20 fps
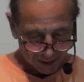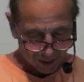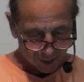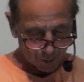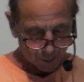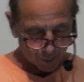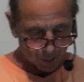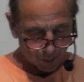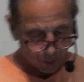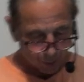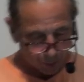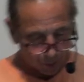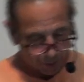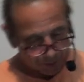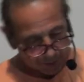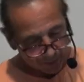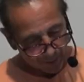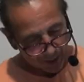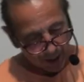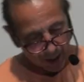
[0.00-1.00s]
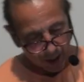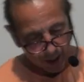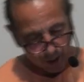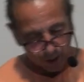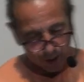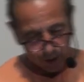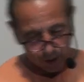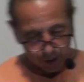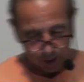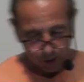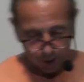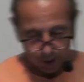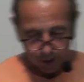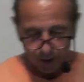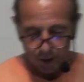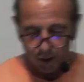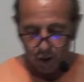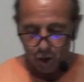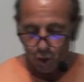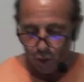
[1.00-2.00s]
An oracle within my heart
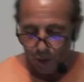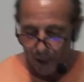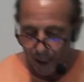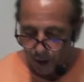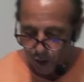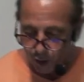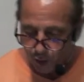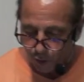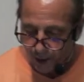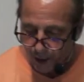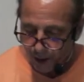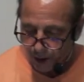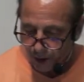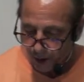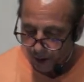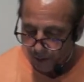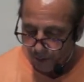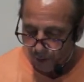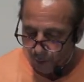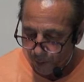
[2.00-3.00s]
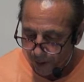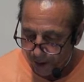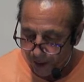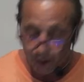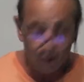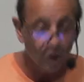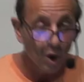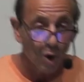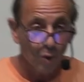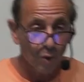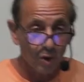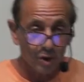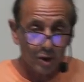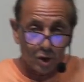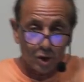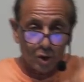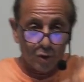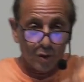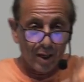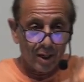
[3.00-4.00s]
concerning the transgression of the wicked. What's a
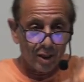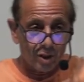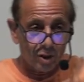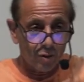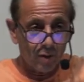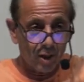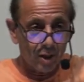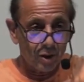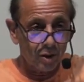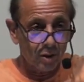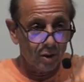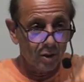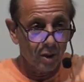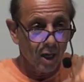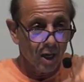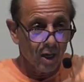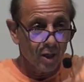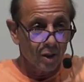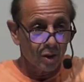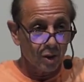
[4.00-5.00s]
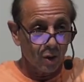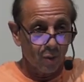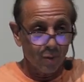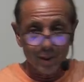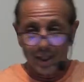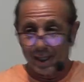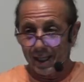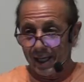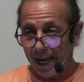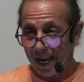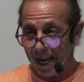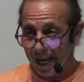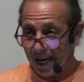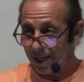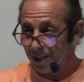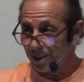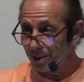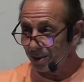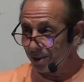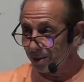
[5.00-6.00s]
transgression? Someone that
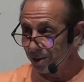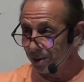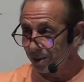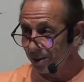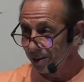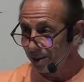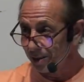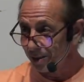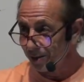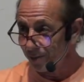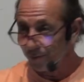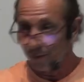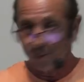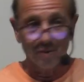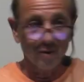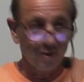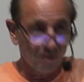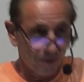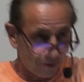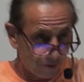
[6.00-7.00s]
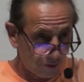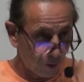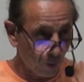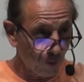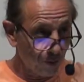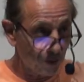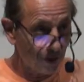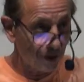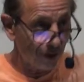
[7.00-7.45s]
acts from the influence